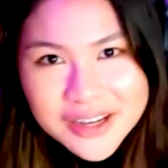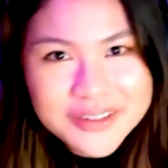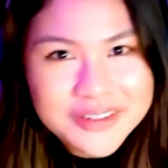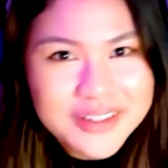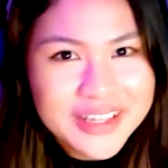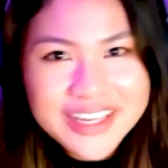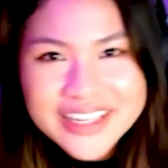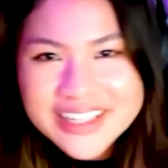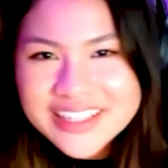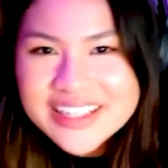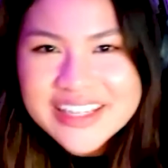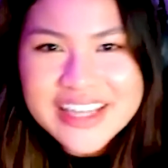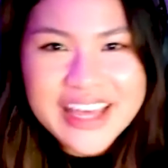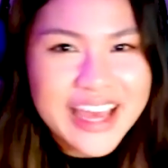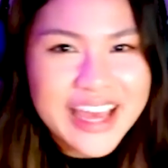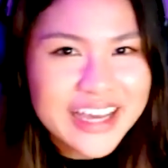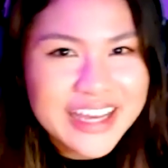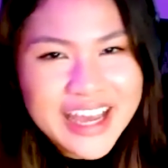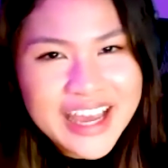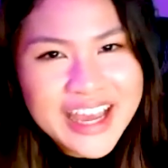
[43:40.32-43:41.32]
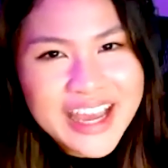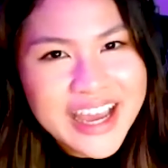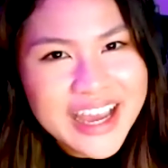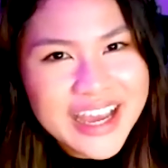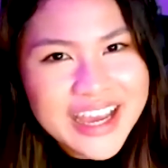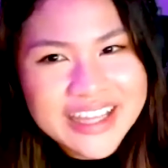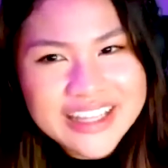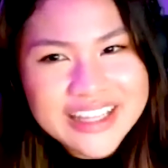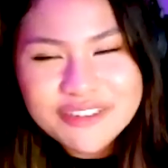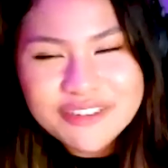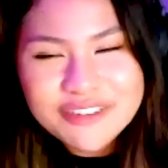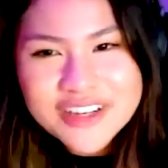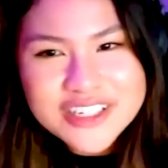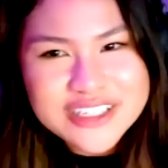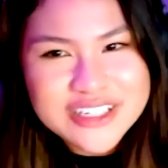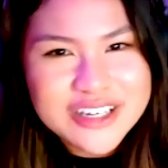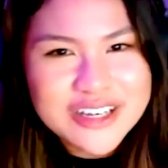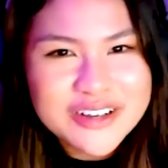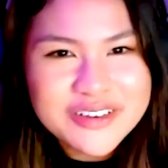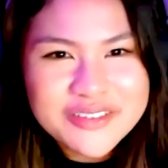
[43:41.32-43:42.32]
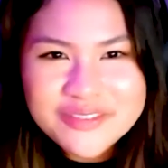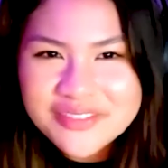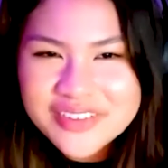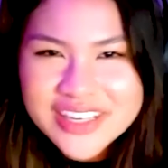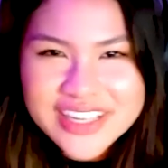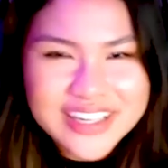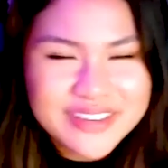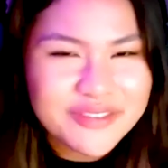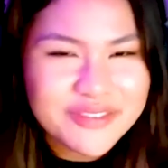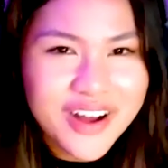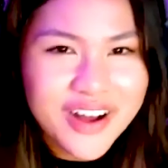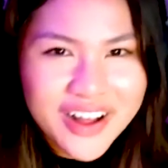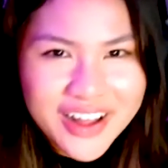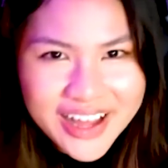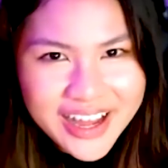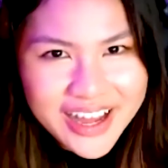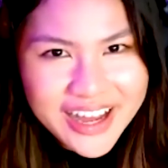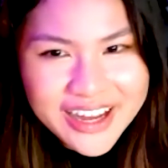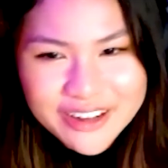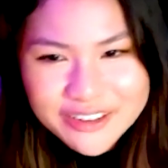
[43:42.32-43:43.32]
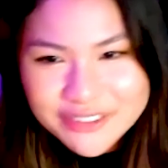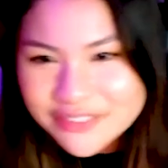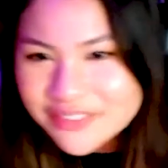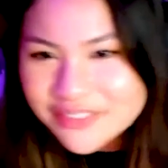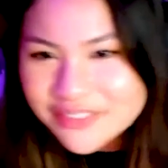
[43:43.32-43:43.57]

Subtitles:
like AKA the friendship me and Paul have.